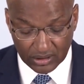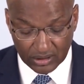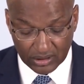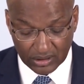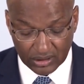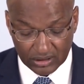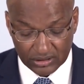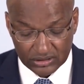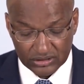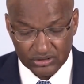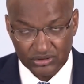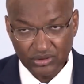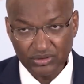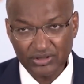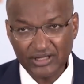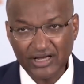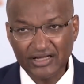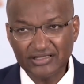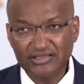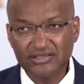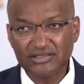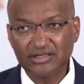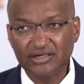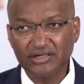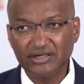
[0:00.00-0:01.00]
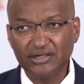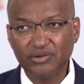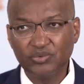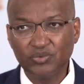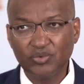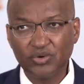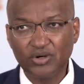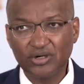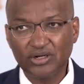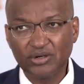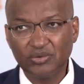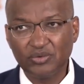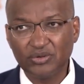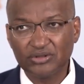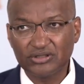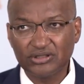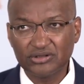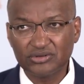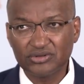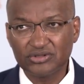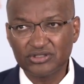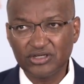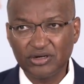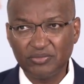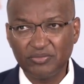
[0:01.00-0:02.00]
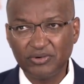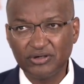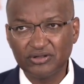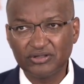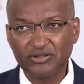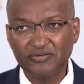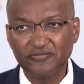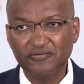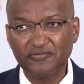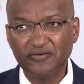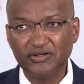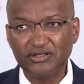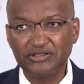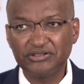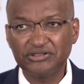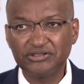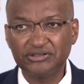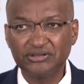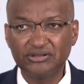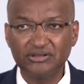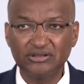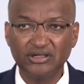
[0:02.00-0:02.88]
So that's really what I wanted to say about inflation,